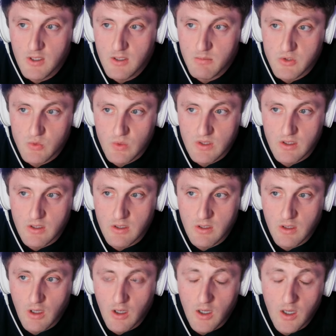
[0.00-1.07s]
between
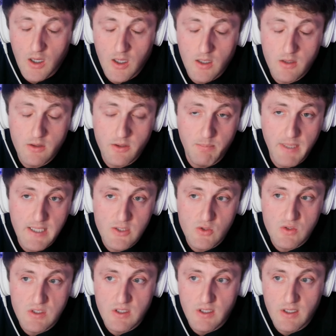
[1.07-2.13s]
the
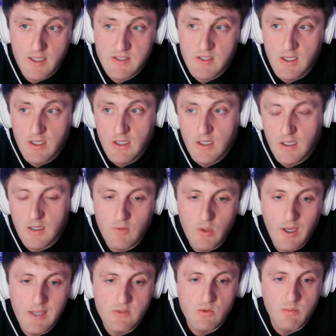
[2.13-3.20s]
Pacers and the Knicks. And if you
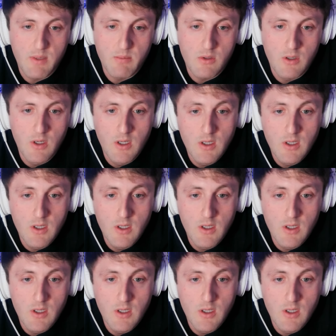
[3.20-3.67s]
guys remember,